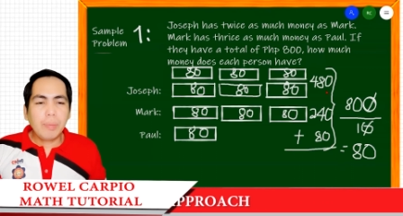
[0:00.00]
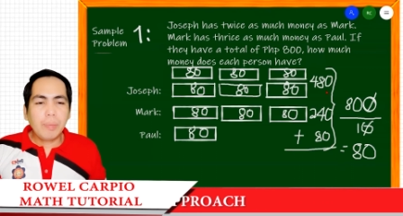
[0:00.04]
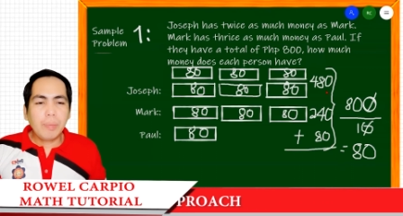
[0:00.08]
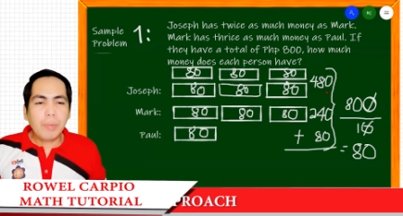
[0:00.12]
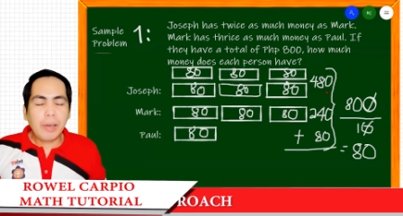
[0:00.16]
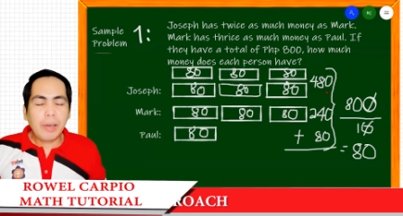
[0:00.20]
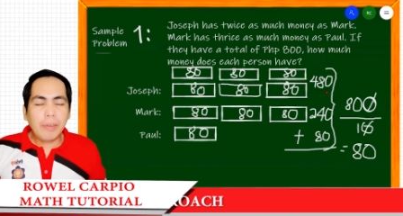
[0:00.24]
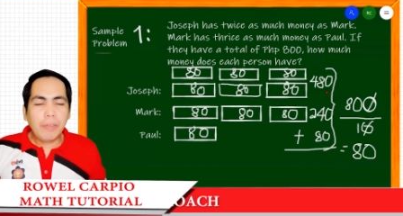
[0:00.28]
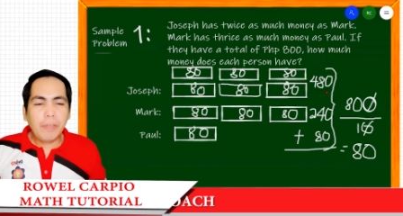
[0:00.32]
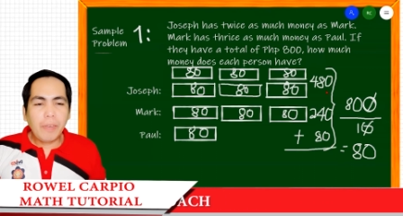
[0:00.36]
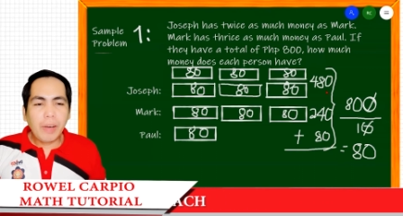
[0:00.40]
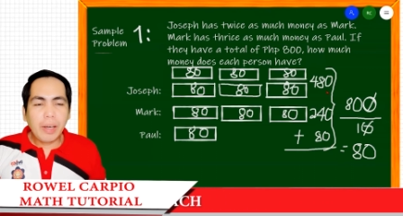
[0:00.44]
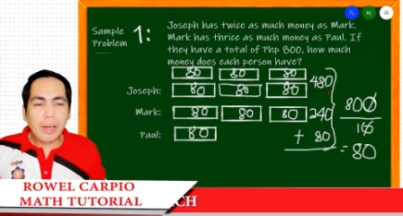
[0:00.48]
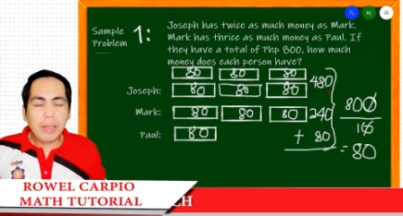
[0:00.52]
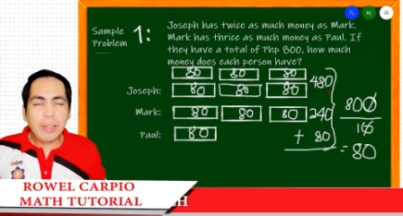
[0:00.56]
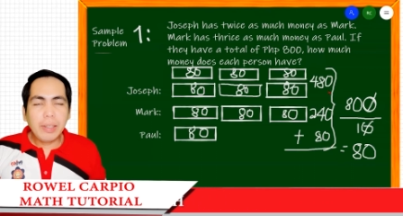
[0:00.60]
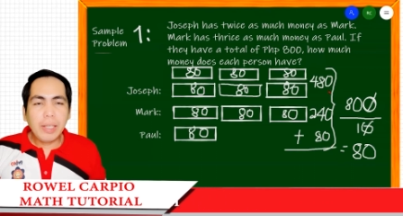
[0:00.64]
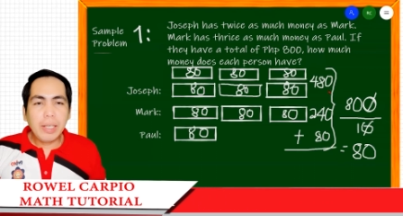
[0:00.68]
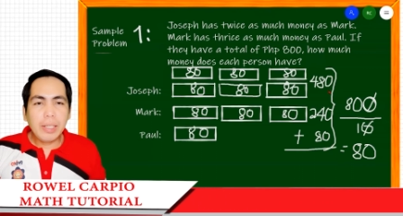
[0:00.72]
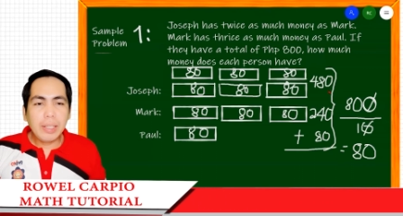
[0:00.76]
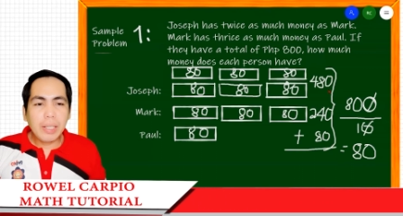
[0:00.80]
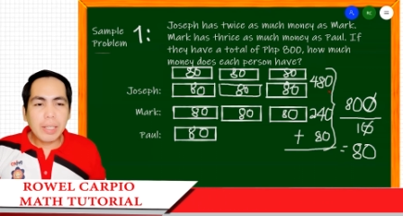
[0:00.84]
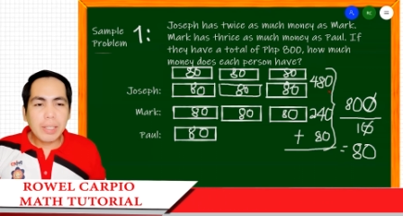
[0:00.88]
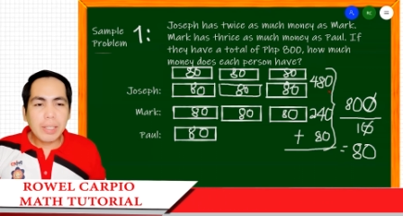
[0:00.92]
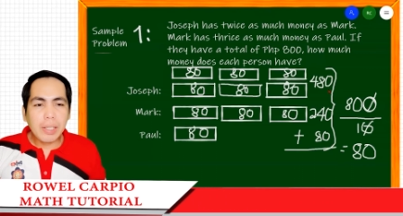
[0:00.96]
by
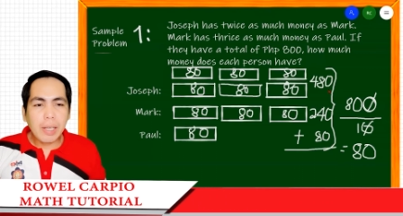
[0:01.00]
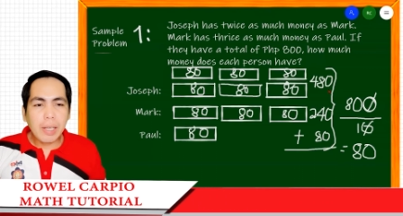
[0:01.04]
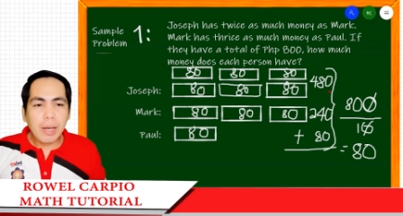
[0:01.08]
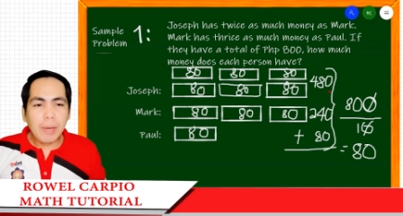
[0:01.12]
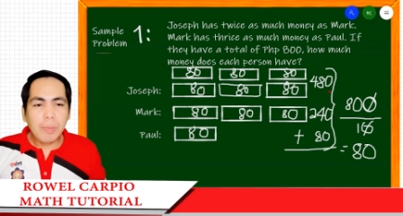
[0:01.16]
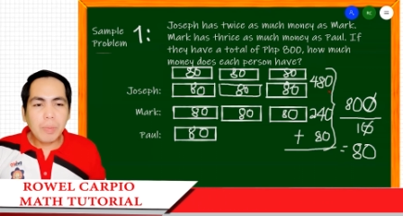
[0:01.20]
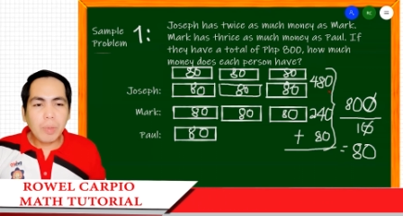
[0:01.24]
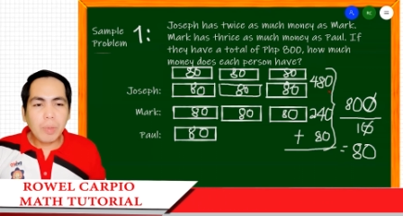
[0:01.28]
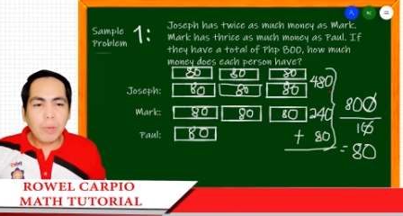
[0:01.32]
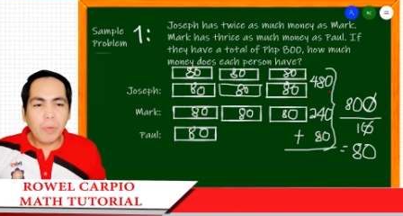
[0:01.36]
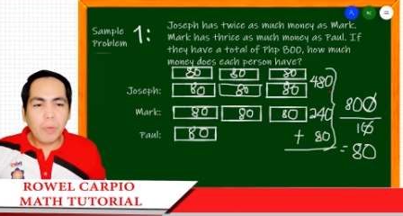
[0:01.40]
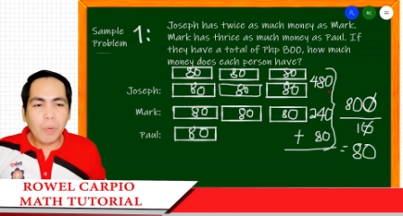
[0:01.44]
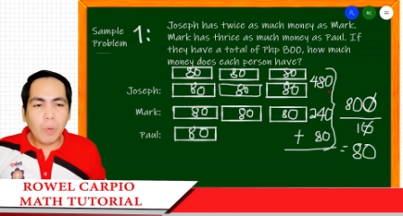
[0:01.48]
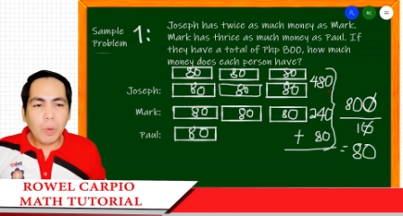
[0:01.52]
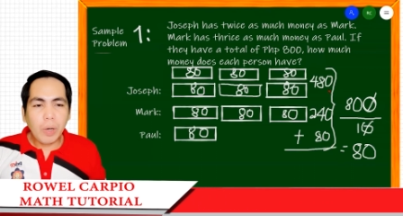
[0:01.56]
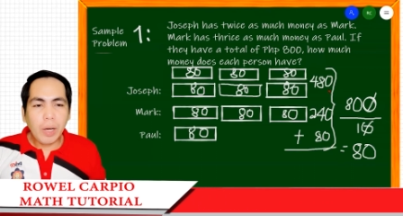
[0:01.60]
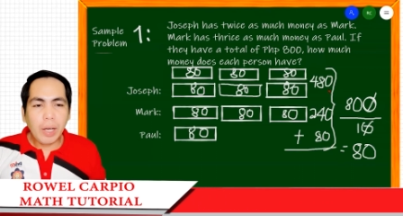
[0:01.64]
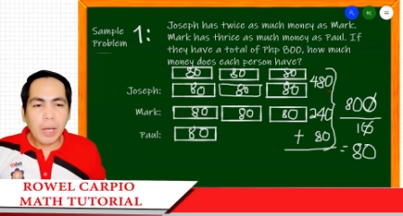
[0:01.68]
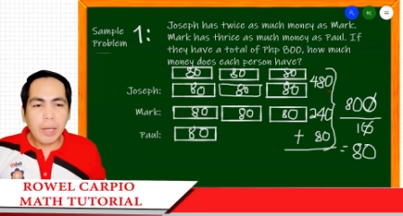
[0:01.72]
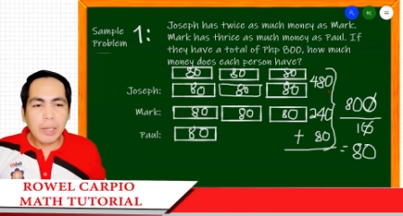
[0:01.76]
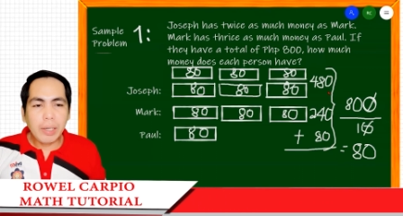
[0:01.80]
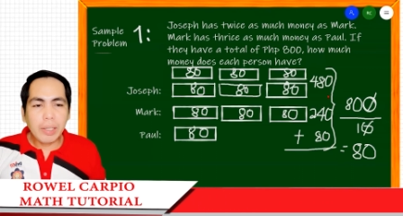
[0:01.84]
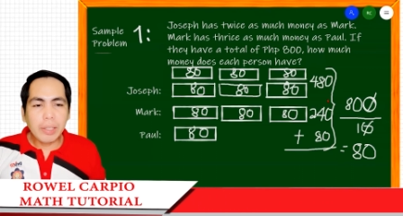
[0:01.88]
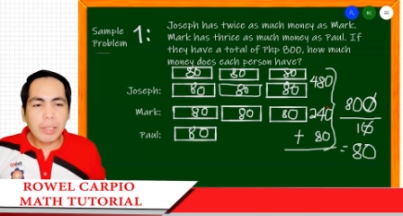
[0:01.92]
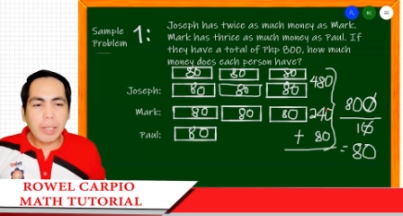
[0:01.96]
finding the sum of
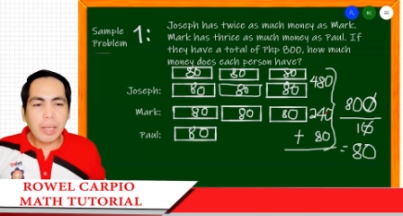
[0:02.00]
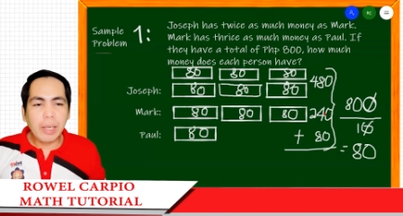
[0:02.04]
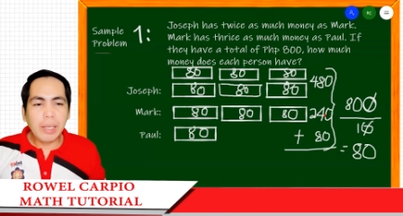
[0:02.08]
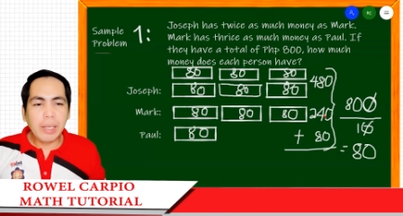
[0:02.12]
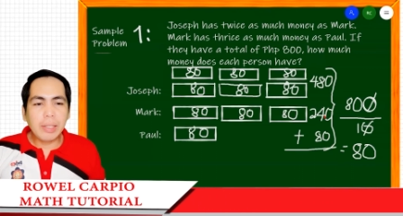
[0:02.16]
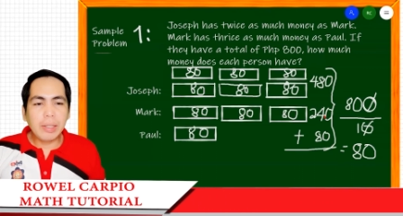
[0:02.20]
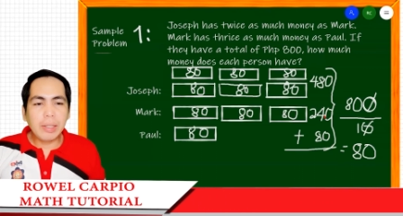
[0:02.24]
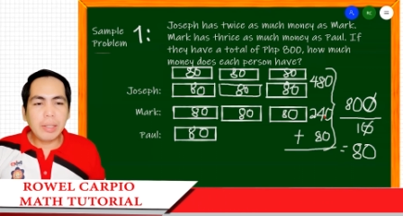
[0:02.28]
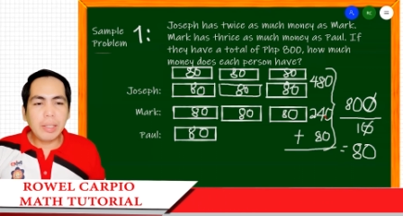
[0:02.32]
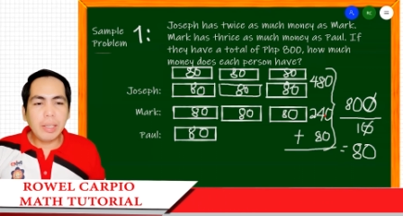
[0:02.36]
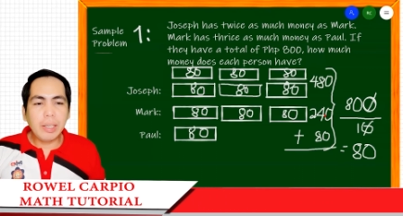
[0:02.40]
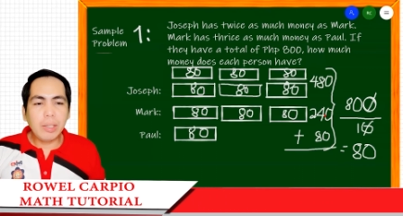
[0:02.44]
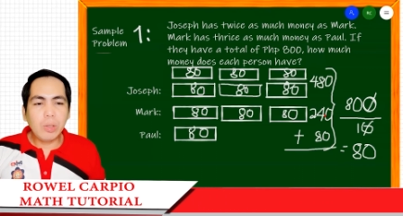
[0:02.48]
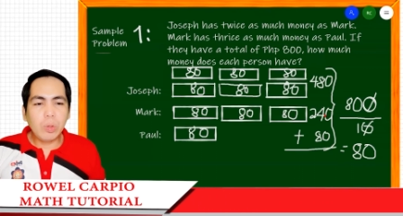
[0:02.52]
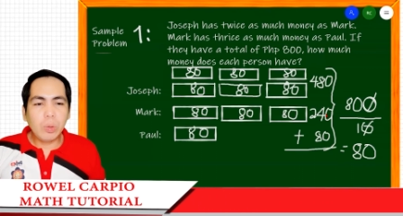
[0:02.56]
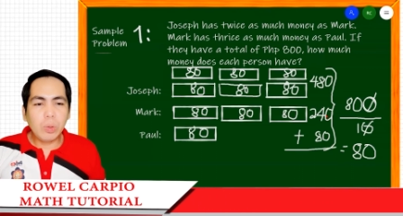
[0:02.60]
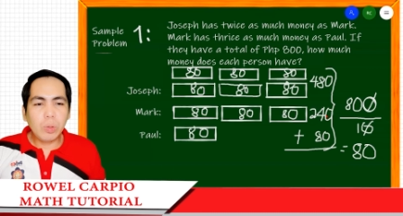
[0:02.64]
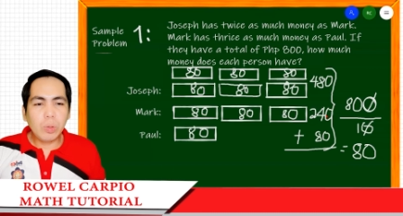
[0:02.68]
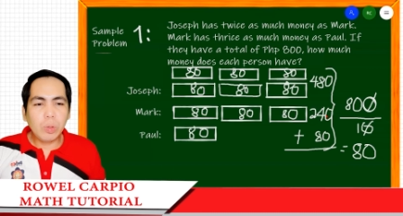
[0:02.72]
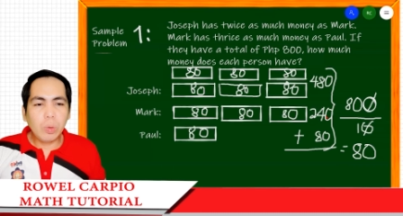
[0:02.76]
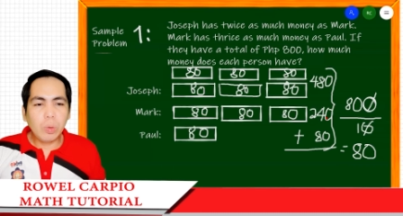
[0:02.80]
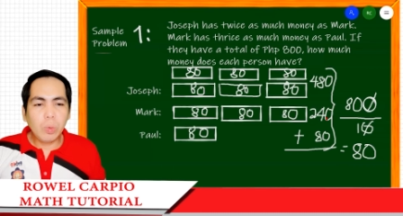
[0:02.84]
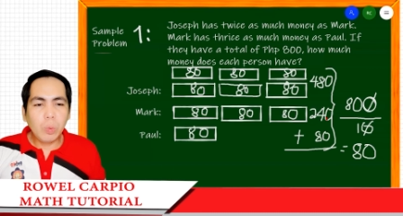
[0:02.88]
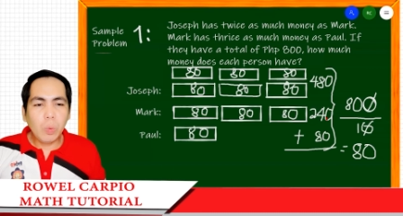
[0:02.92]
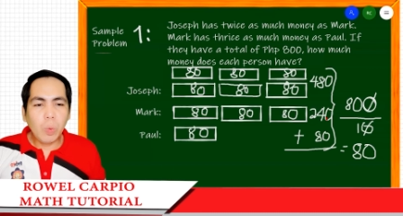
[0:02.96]
480,
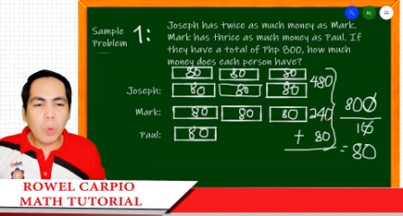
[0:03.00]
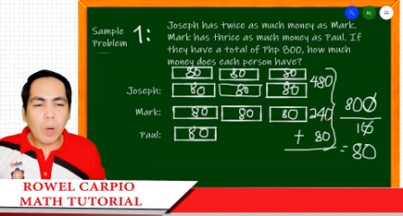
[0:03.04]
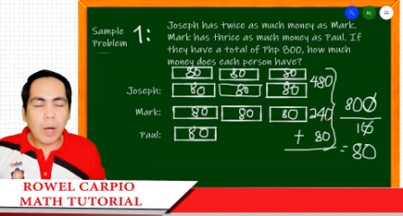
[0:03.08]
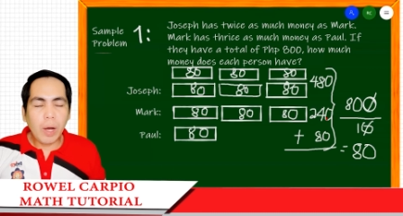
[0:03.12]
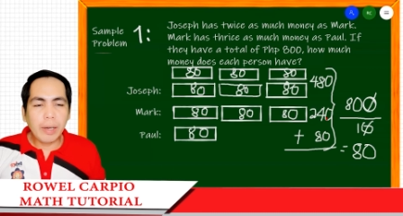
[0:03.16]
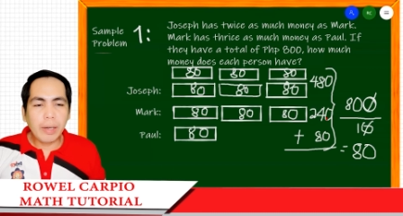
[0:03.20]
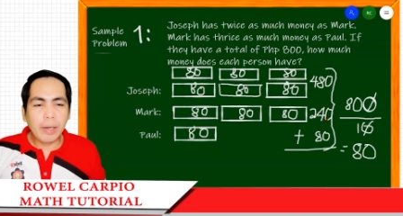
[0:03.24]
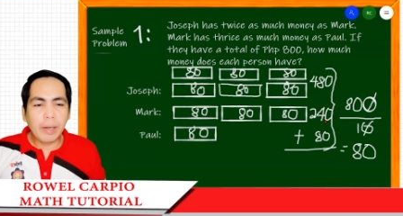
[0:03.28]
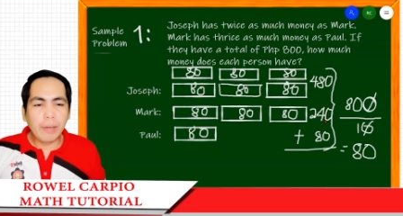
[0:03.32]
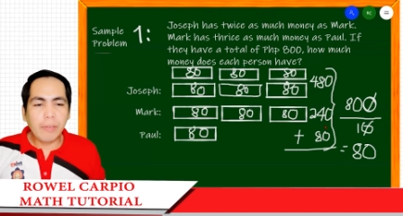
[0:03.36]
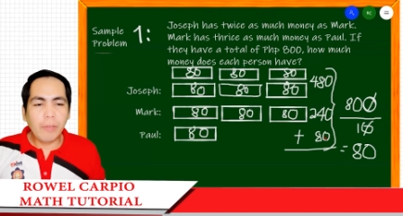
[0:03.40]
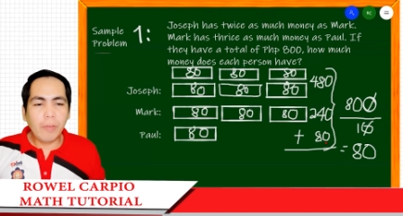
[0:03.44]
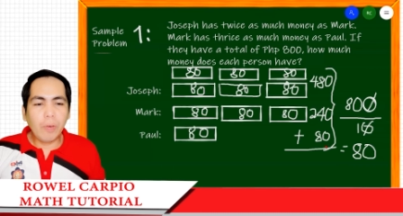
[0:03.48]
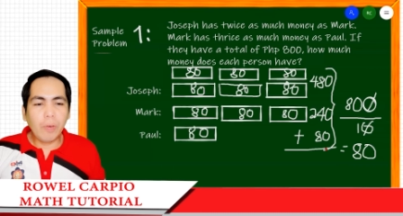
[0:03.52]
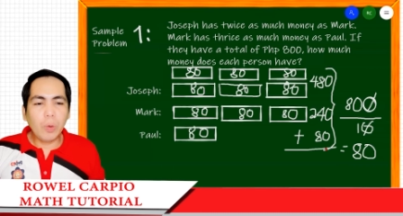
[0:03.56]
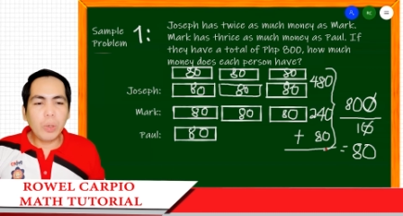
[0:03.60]
240,